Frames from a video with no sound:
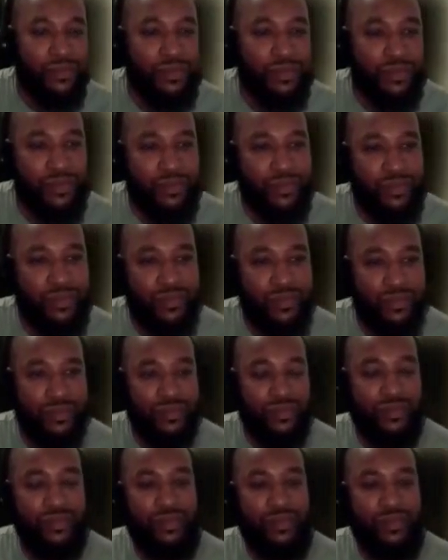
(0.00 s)

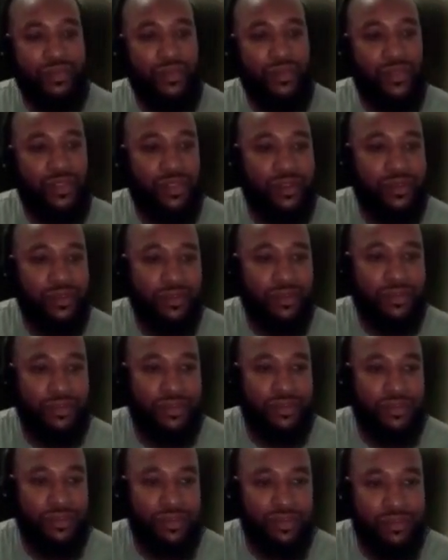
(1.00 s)

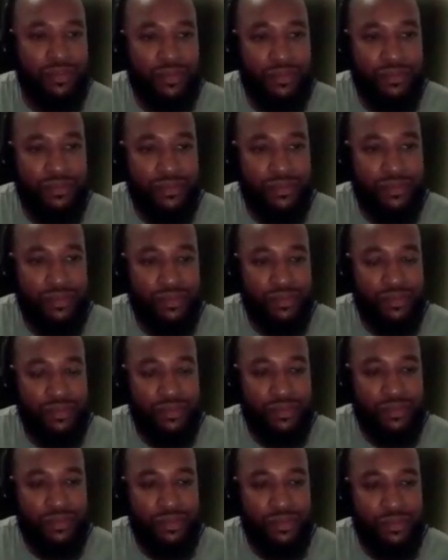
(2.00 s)

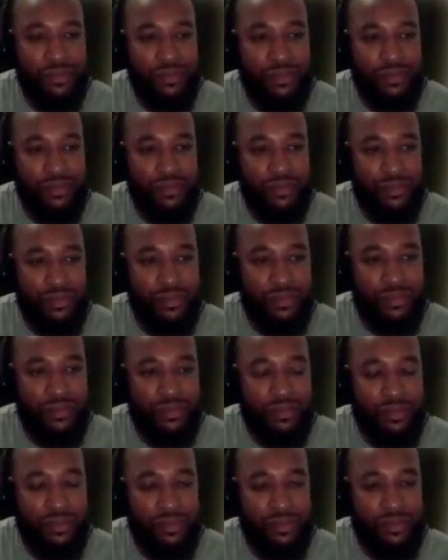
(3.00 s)

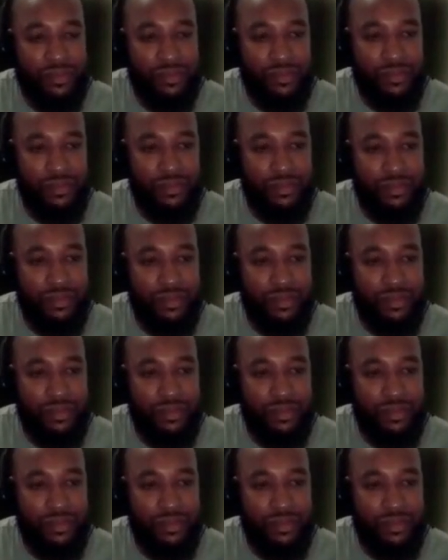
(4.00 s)
(not speaking)